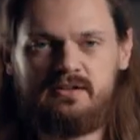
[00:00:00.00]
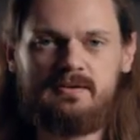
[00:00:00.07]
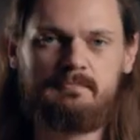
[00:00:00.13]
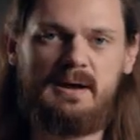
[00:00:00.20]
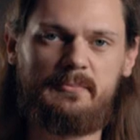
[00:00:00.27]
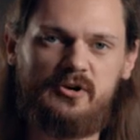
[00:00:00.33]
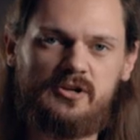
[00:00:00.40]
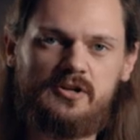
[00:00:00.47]

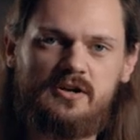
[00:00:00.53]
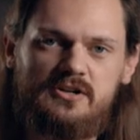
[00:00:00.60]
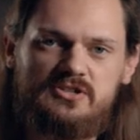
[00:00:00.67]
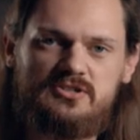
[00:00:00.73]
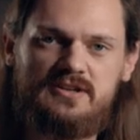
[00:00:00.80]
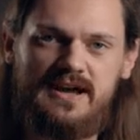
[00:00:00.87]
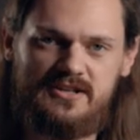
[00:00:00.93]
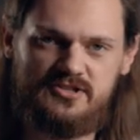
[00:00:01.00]
memory
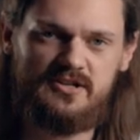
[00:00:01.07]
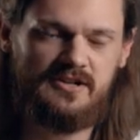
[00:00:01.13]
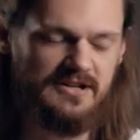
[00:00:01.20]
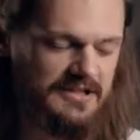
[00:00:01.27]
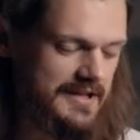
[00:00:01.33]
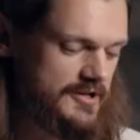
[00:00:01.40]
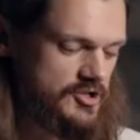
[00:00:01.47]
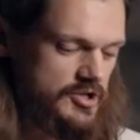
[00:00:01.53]
cards to add to your
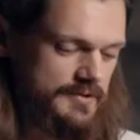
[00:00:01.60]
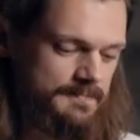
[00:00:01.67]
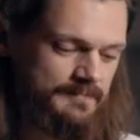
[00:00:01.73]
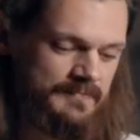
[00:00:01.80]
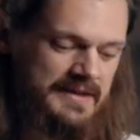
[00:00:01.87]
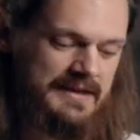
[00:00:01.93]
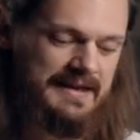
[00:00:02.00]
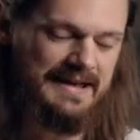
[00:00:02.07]
collection.
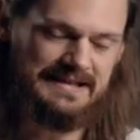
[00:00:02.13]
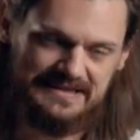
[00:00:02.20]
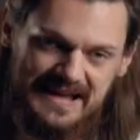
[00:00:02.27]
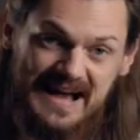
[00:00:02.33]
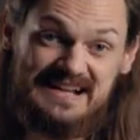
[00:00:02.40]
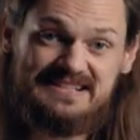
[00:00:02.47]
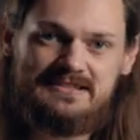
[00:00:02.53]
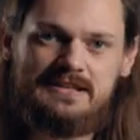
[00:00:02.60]
And
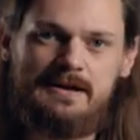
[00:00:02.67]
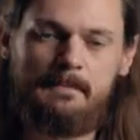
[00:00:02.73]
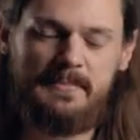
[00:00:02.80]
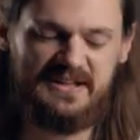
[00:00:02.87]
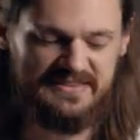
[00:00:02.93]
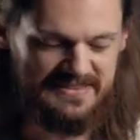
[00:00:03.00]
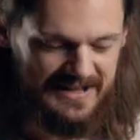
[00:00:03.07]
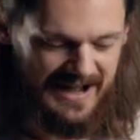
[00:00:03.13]
last
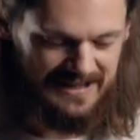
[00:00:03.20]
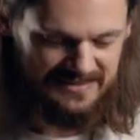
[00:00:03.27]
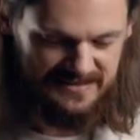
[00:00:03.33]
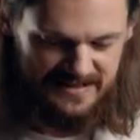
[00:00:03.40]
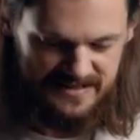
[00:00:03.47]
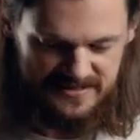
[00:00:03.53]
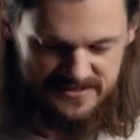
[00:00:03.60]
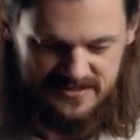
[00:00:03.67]
but not
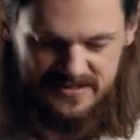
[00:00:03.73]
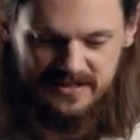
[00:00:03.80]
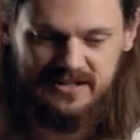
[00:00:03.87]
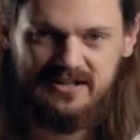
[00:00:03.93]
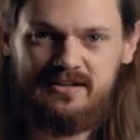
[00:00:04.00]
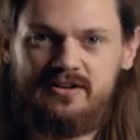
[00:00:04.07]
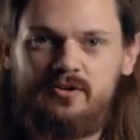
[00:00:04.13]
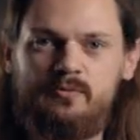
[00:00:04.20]
least,
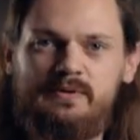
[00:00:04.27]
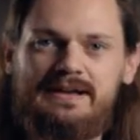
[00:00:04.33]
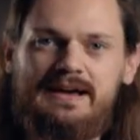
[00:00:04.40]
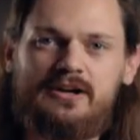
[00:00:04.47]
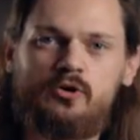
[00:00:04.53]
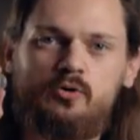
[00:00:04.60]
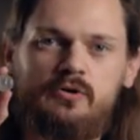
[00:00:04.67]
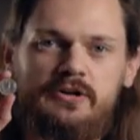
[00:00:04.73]
we
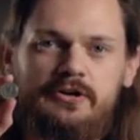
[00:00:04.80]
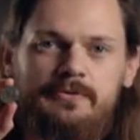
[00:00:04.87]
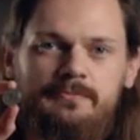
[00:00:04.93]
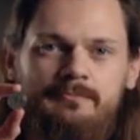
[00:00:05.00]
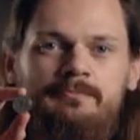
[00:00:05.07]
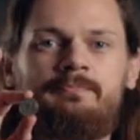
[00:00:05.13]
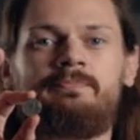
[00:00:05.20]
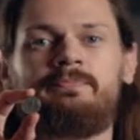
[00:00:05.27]
got a quarter.
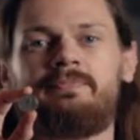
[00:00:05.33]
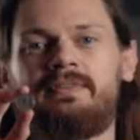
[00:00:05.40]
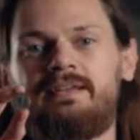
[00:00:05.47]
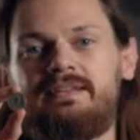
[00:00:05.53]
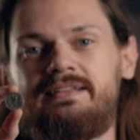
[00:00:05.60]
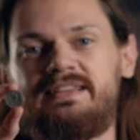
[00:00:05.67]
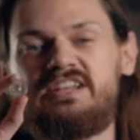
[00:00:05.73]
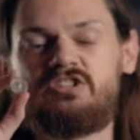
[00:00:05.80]

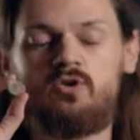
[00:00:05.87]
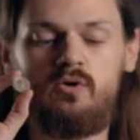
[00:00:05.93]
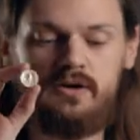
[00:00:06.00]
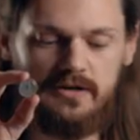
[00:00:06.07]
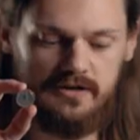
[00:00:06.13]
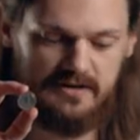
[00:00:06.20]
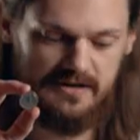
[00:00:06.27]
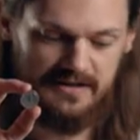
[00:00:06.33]
This
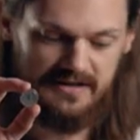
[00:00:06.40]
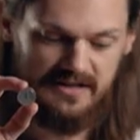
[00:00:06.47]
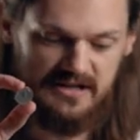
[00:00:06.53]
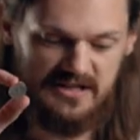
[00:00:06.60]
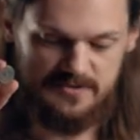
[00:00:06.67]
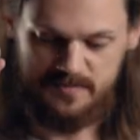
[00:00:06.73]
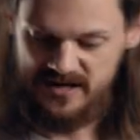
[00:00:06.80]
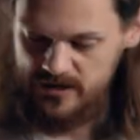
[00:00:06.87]
quarter
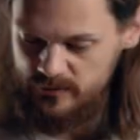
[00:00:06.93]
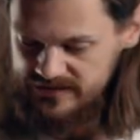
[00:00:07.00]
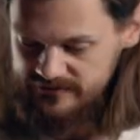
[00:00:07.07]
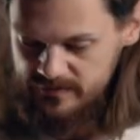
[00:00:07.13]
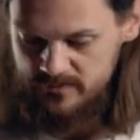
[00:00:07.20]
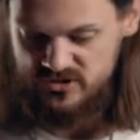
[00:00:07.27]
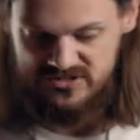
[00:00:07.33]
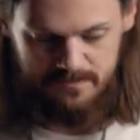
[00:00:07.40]
is probably one of
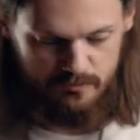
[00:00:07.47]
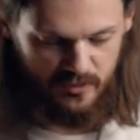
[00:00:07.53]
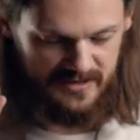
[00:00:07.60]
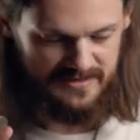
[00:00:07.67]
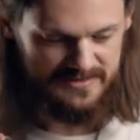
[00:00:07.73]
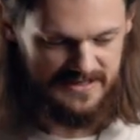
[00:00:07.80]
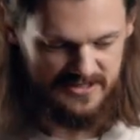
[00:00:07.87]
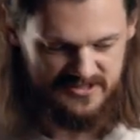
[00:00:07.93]
the most
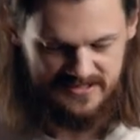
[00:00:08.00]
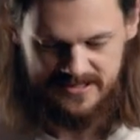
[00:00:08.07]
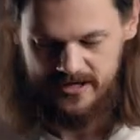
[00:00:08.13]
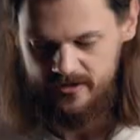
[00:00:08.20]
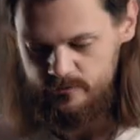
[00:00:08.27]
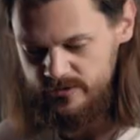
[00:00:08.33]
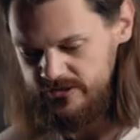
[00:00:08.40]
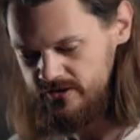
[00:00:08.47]
important things to
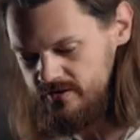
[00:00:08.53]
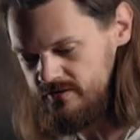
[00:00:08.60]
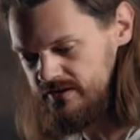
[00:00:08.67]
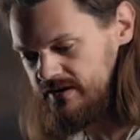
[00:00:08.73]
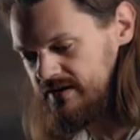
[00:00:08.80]
carry with you,